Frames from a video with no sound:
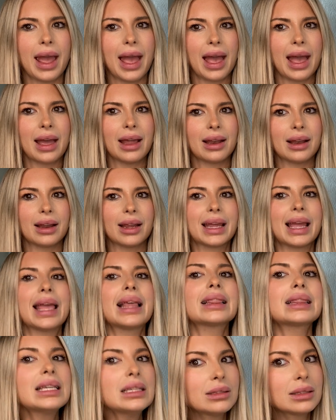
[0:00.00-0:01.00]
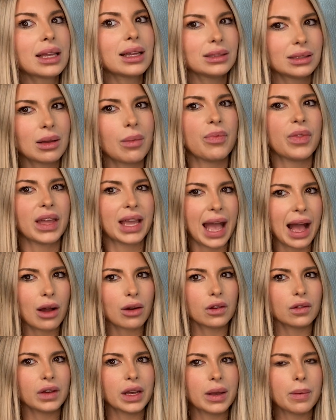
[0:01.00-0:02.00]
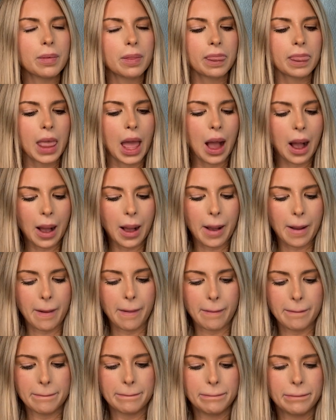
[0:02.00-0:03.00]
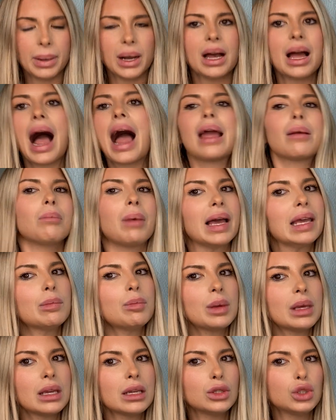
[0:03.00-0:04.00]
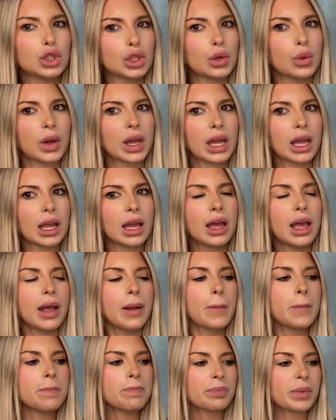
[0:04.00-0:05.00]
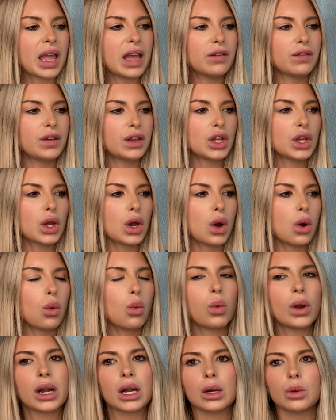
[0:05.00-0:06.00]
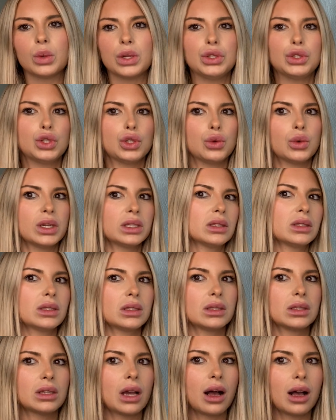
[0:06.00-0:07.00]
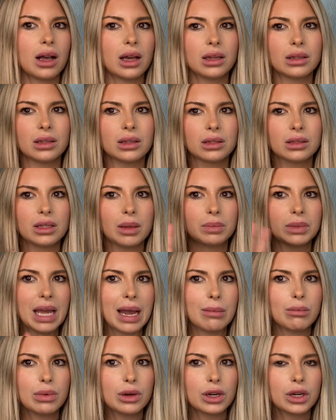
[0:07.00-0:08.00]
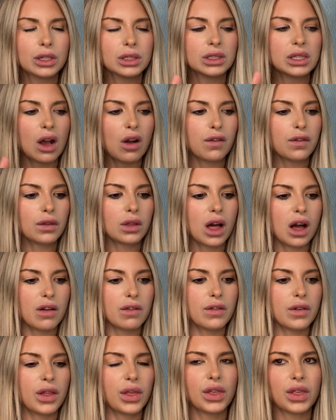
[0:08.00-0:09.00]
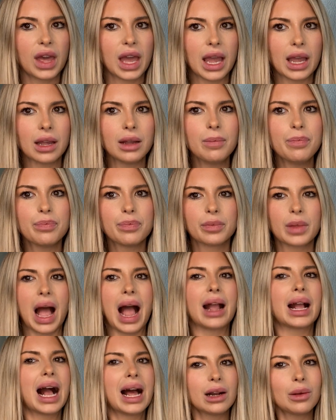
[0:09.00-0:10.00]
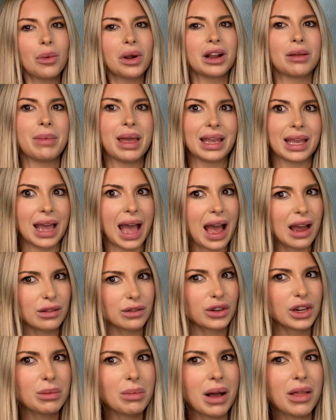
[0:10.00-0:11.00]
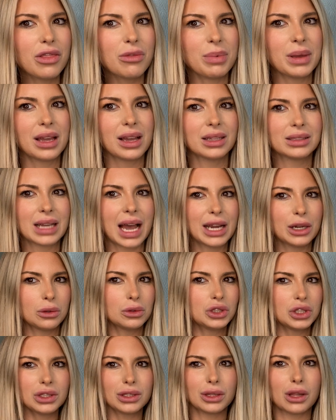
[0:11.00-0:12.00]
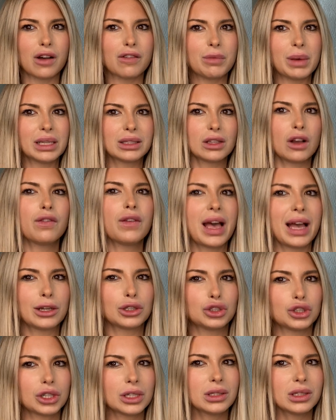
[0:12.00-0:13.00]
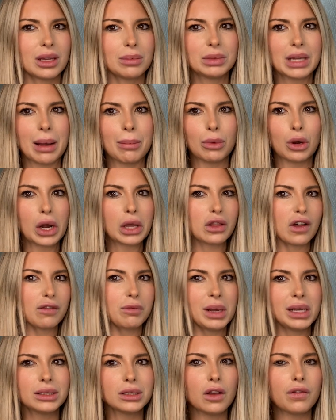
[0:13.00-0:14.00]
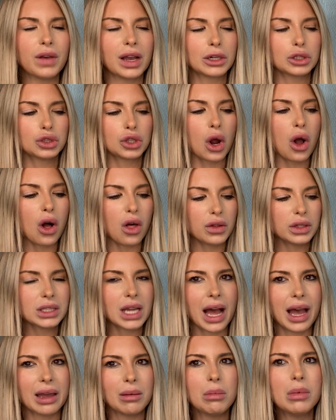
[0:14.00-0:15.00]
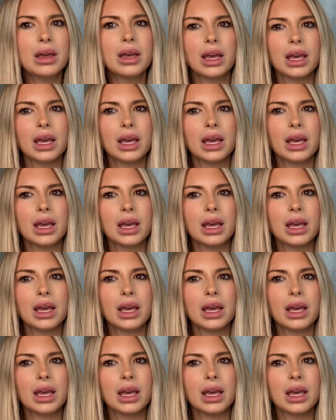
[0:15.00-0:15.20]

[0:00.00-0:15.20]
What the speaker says: and at least get something out of it. But I might be doing a video where we do a September self-love thing. I kind of want to make it every month, because I don't just love myself extra in September. I love myself extra all the time.